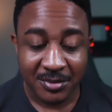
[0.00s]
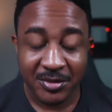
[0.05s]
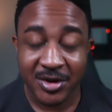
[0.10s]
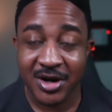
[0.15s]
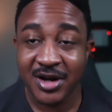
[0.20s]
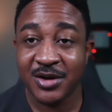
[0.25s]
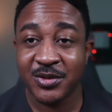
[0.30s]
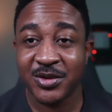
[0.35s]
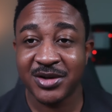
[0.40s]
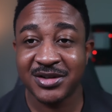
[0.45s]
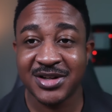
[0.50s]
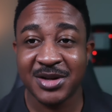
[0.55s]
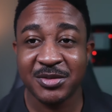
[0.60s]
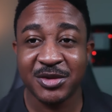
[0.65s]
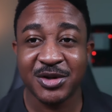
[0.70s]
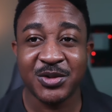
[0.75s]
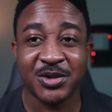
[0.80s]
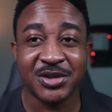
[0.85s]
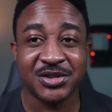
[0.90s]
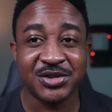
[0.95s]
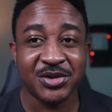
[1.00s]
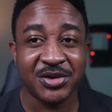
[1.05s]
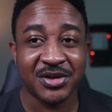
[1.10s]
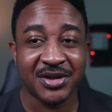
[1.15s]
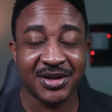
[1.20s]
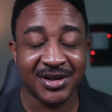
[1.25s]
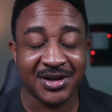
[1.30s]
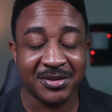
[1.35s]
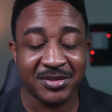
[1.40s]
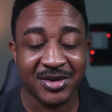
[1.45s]
But anyways, let me know what you
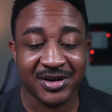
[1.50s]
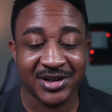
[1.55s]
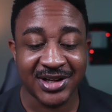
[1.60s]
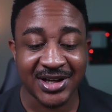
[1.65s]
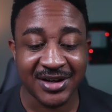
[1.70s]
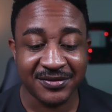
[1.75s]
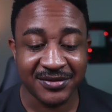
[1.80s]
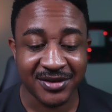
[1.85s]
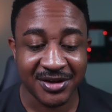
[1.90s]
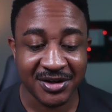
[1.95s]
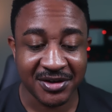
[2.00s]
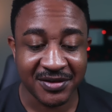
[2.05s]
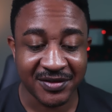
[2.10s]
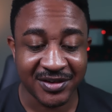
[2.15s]
think about that video.